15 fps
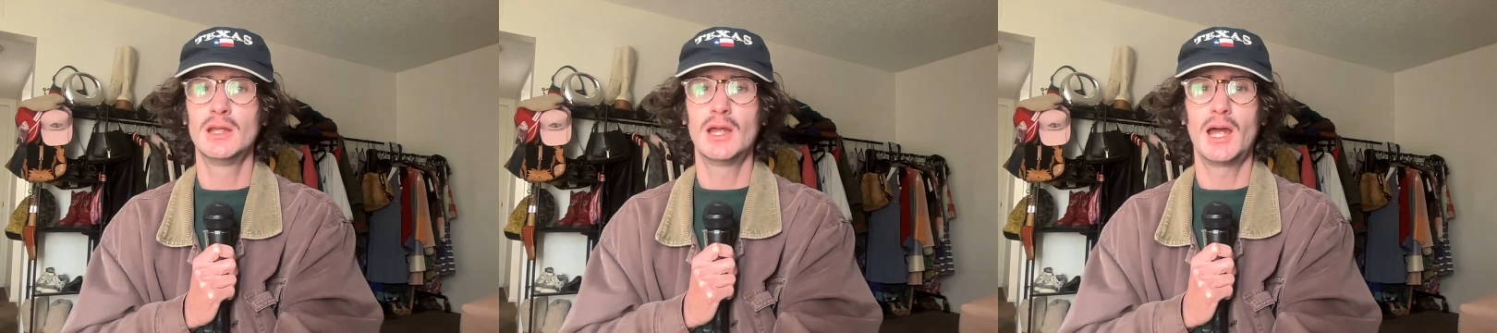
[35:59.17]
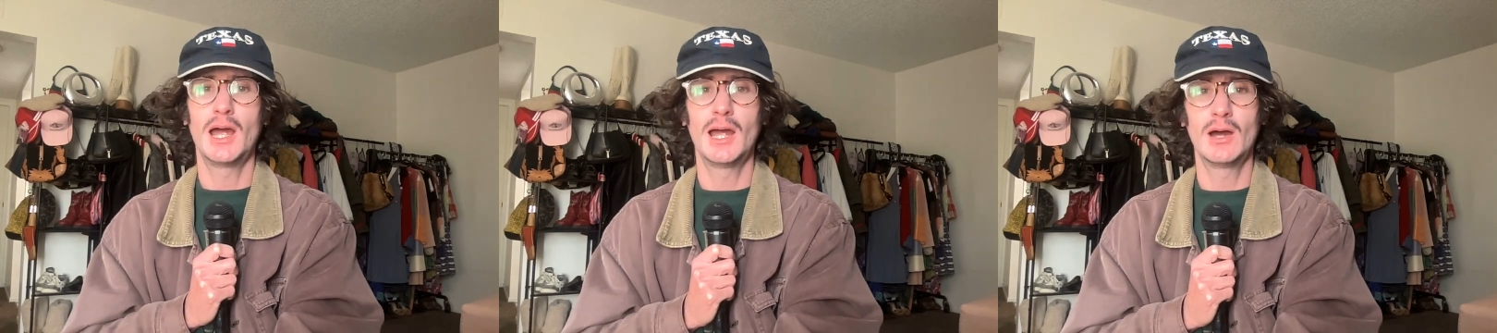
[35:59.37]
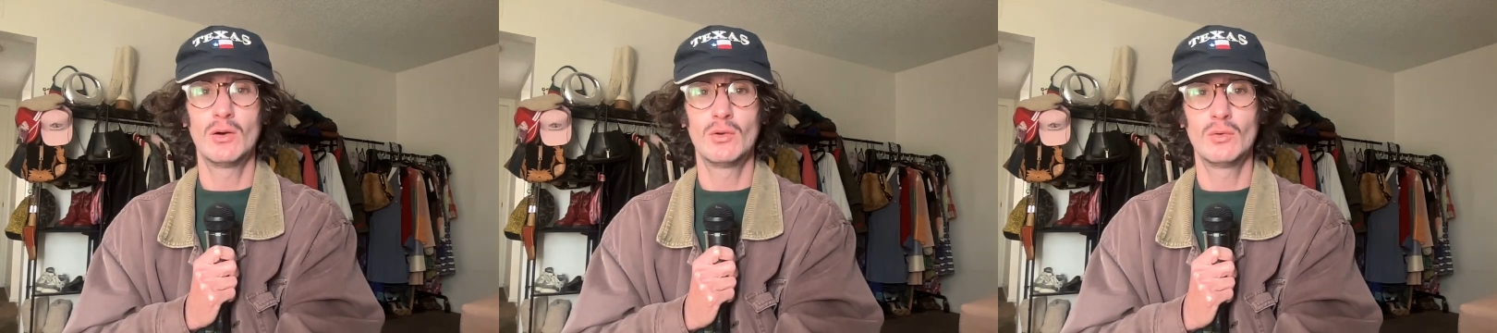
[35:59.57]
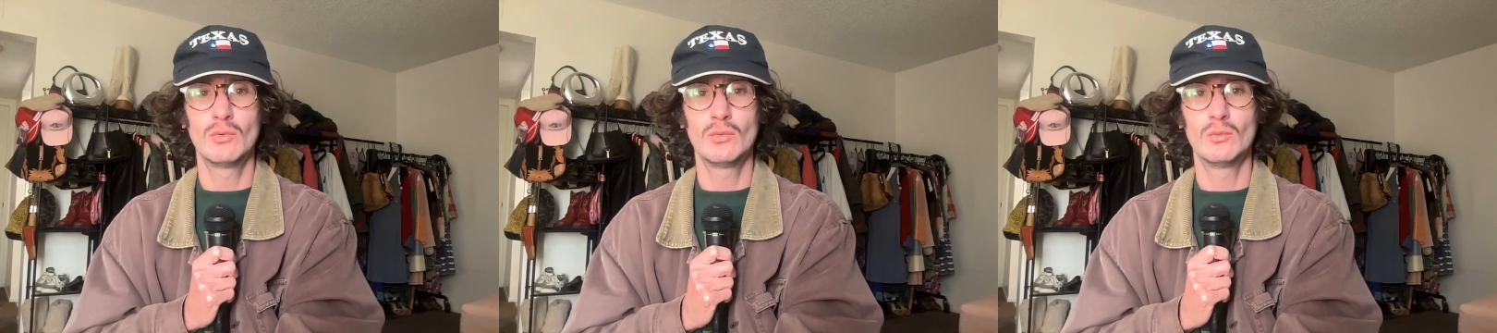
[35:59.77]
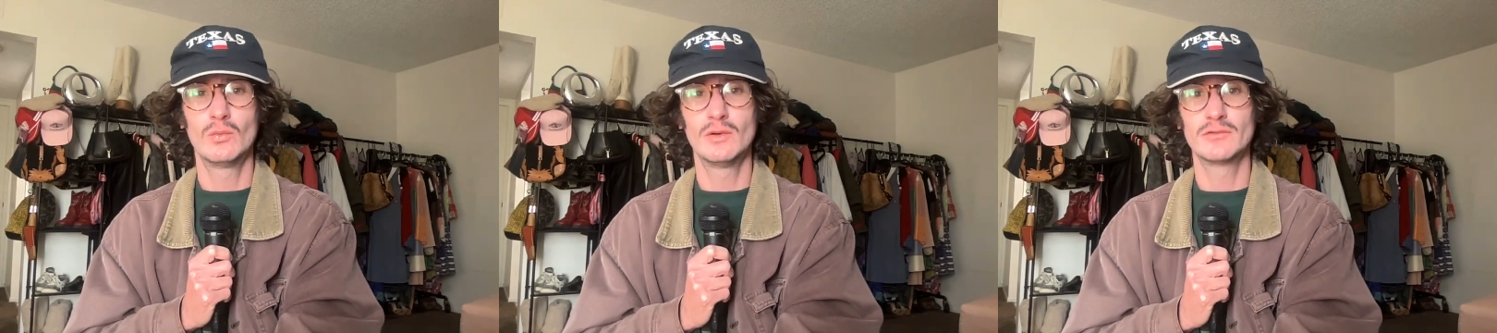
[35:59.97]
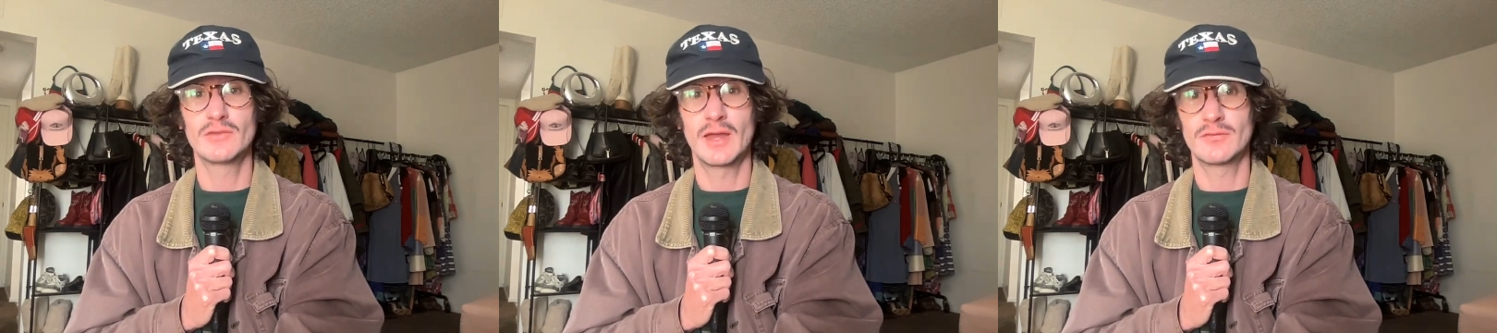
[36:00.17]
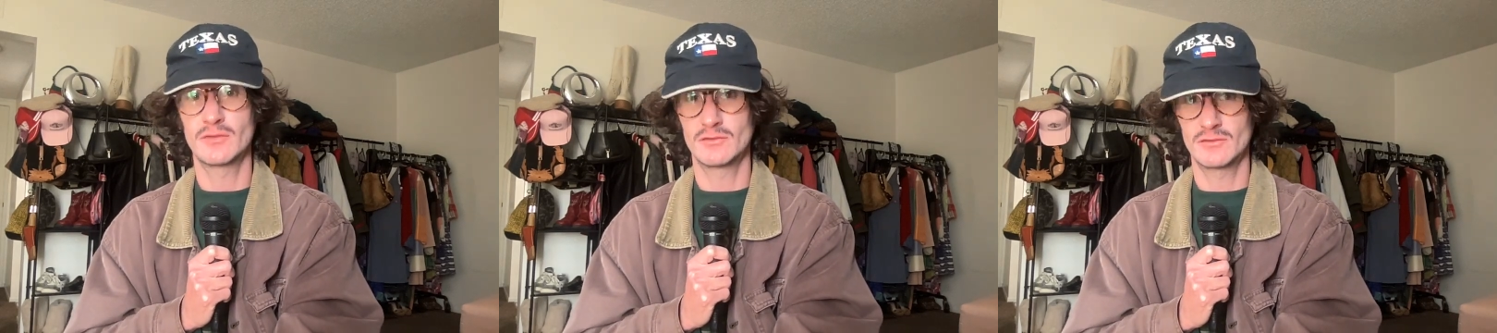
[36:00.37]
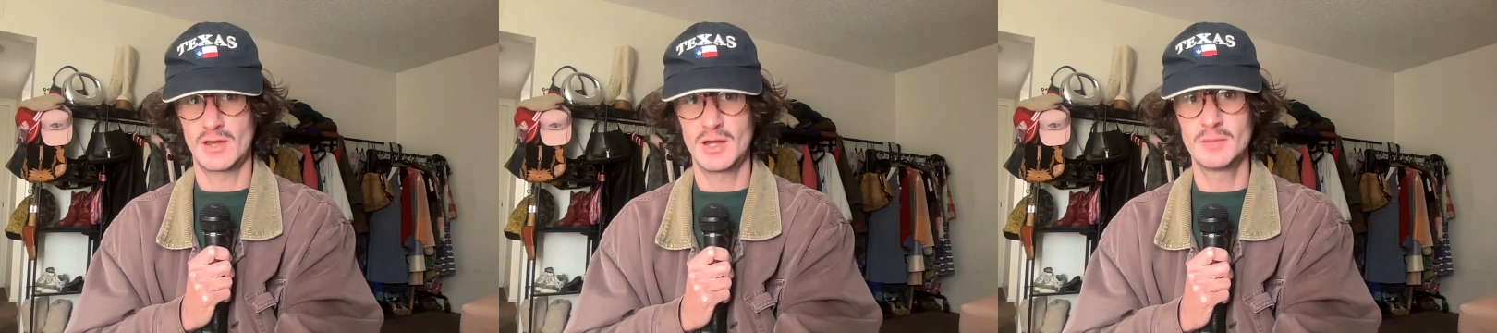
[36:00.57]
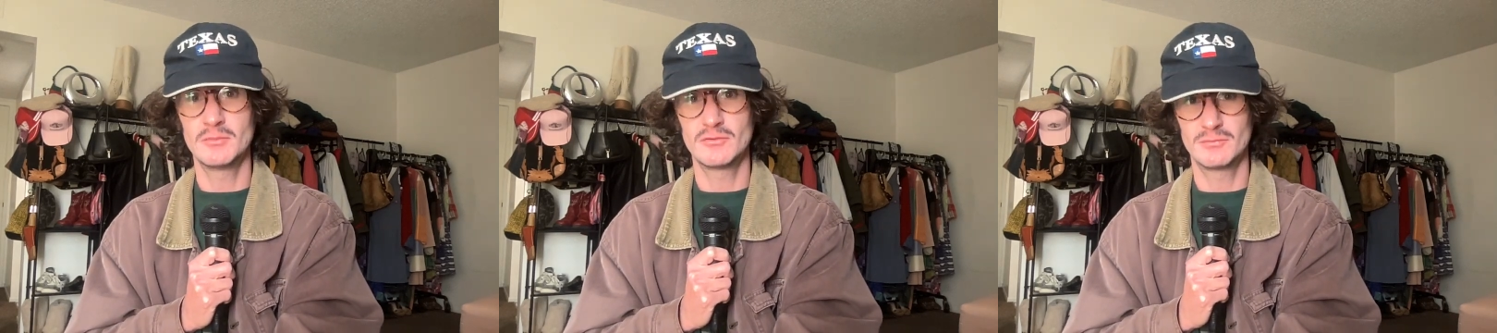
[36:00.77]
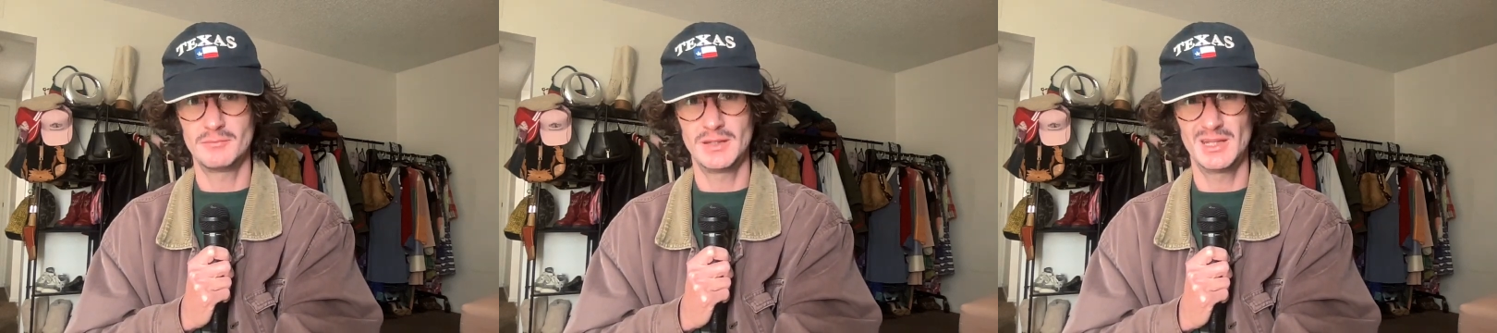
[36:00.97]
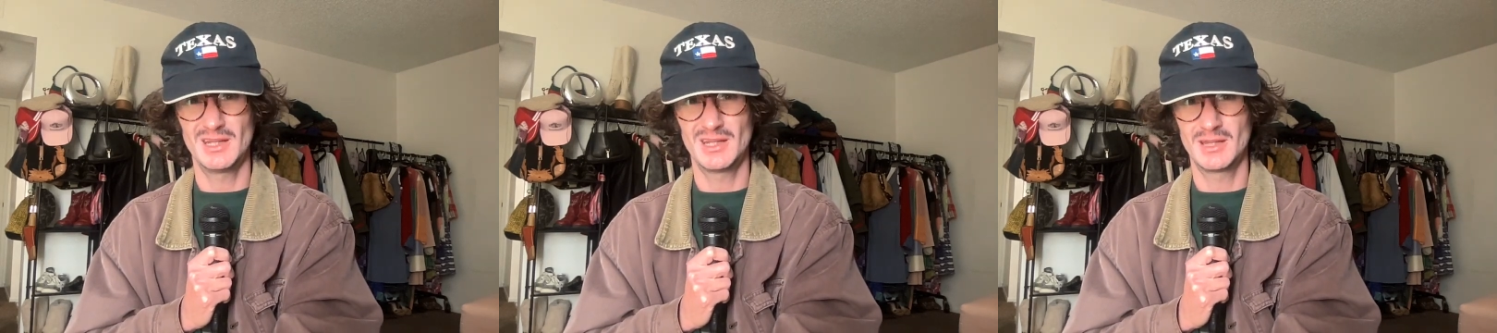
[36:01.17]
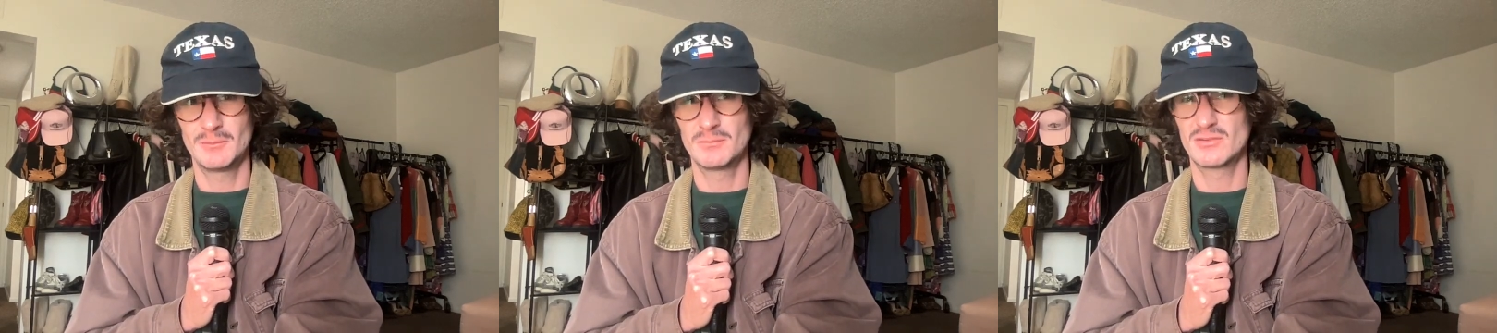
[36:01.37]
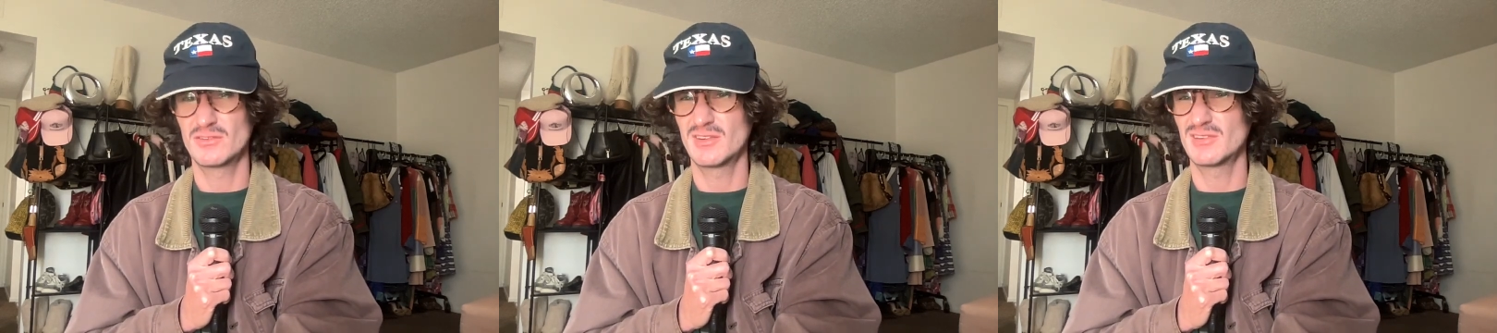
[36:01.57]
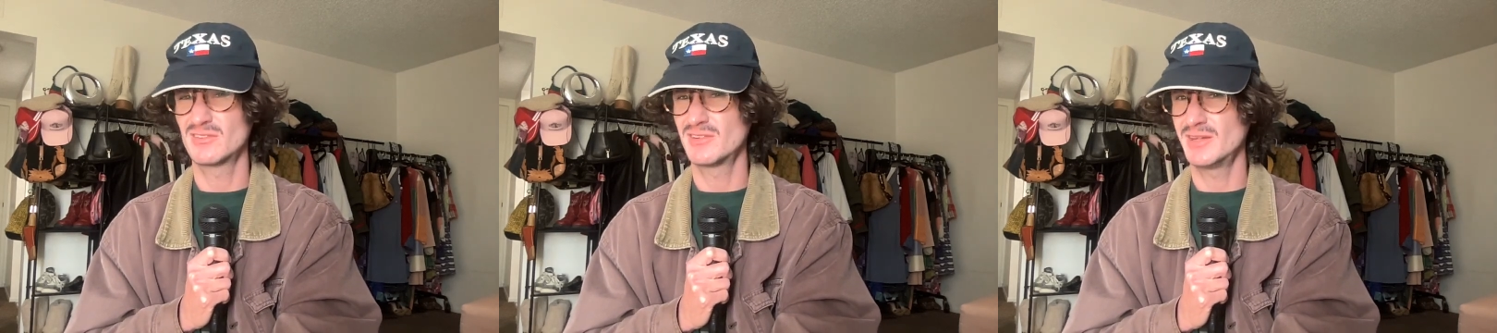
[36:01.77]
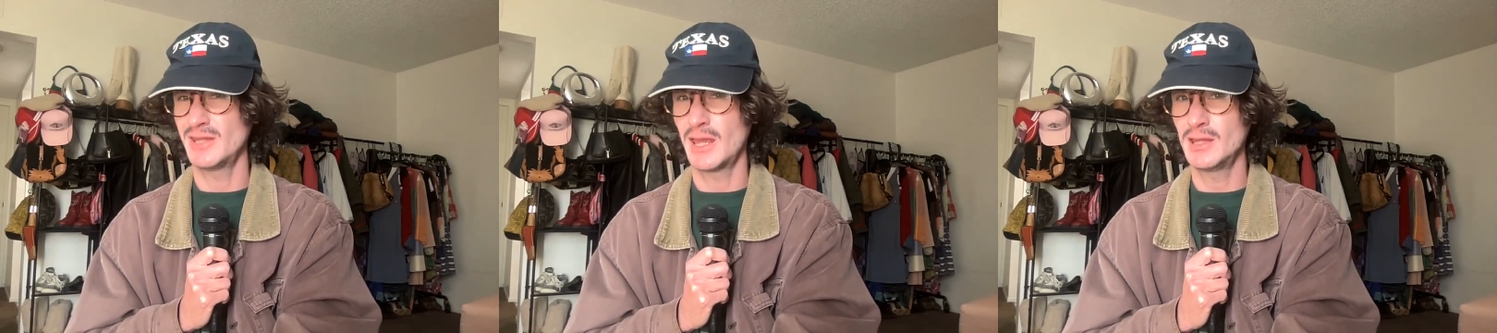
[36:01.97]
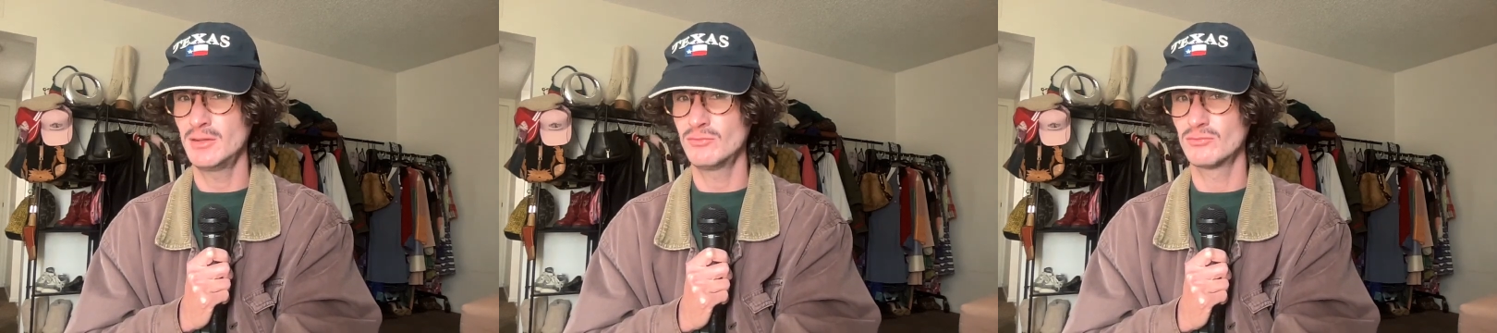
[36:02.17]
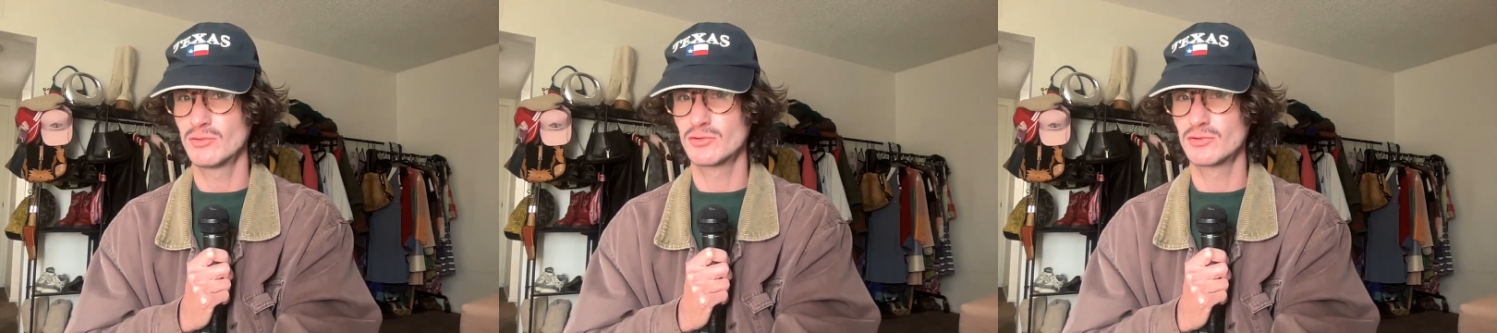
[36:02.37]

Al was, at the time of meeting him, 68 or